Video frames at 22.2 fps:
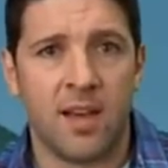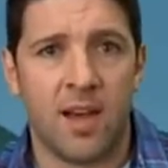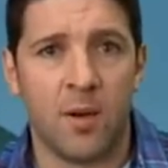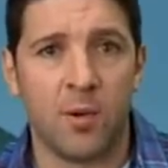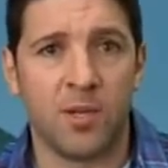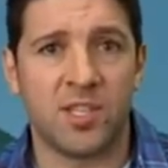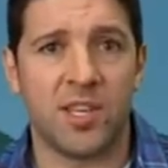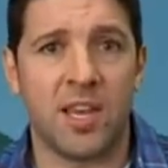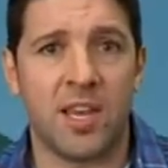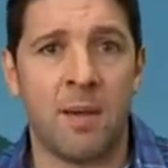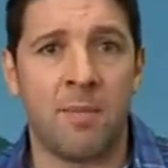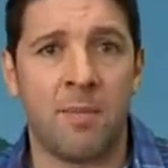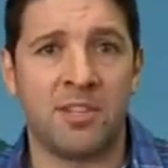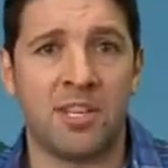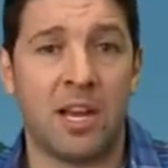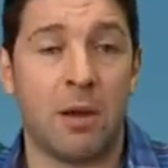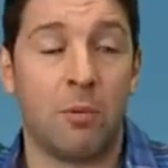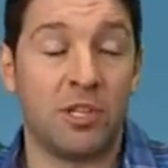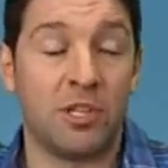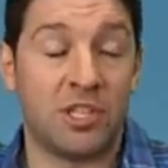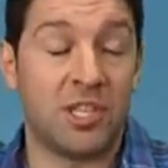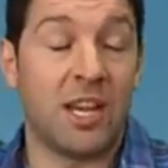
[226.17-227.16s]
I wish the M-
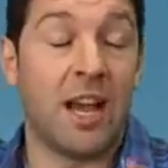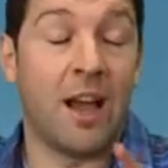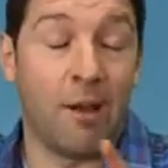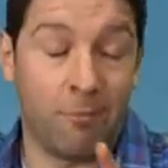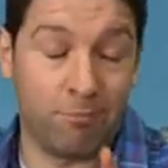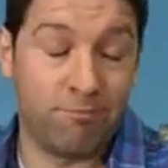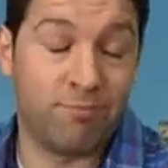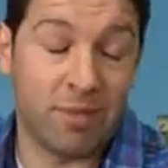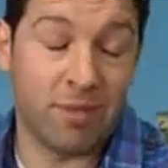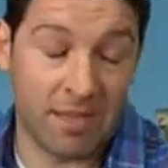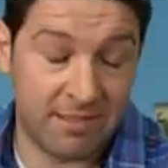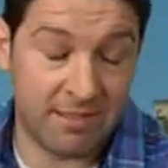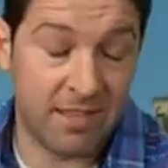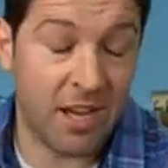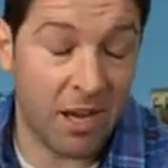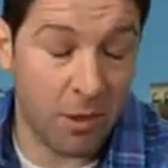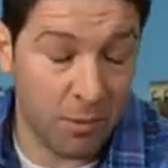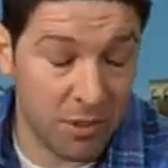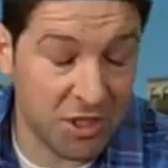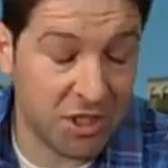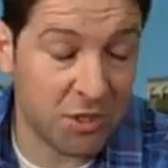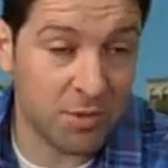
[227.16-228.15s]
I wish I, I tell
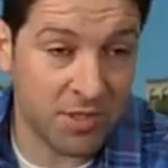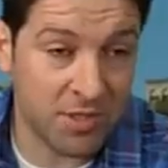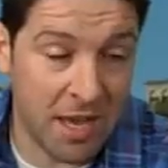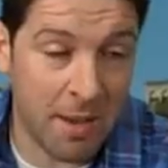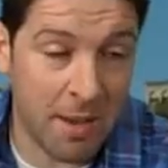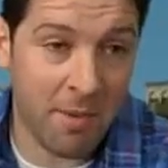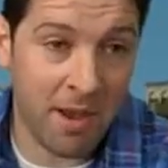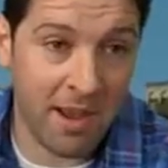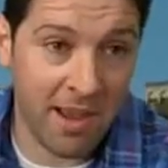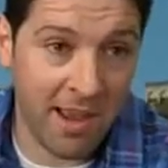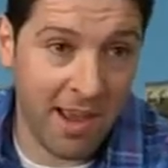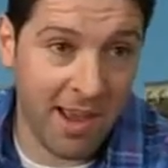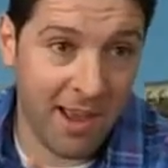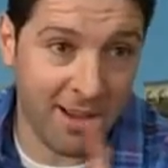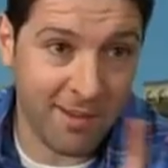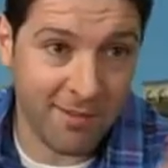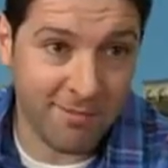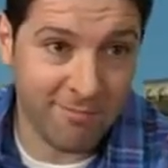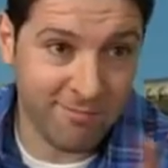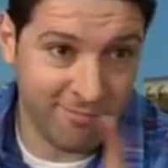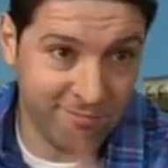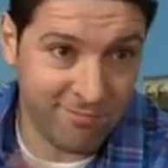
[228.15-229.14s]
you, I wish she was MIA,
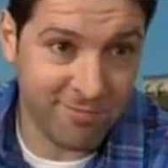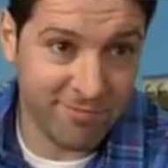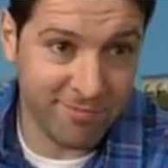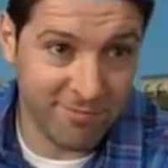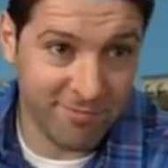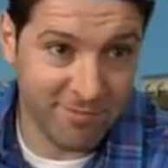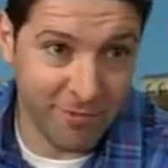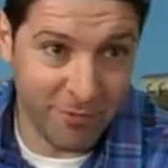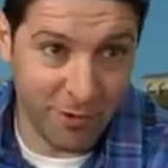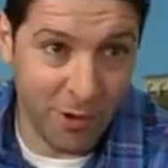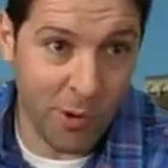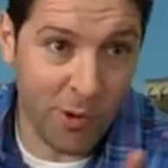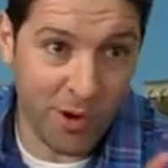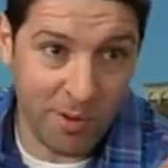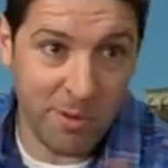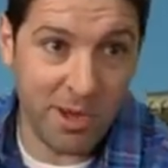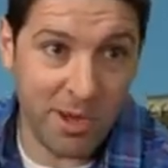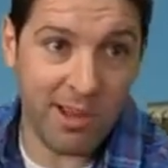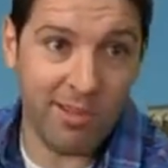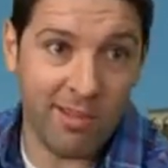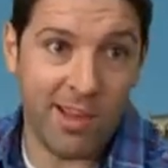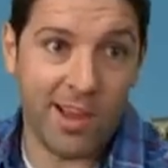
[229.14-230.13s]
if you know what I
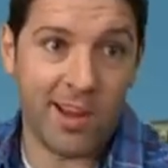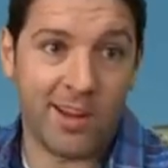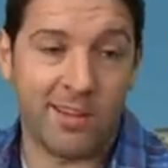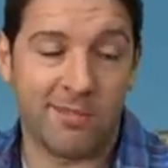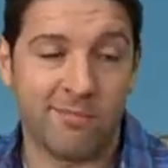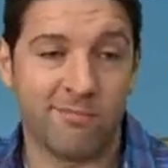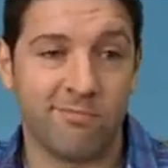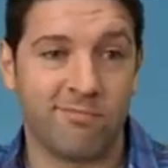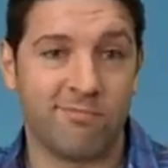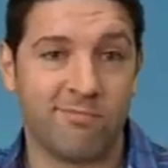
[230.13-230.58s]
mean. Like,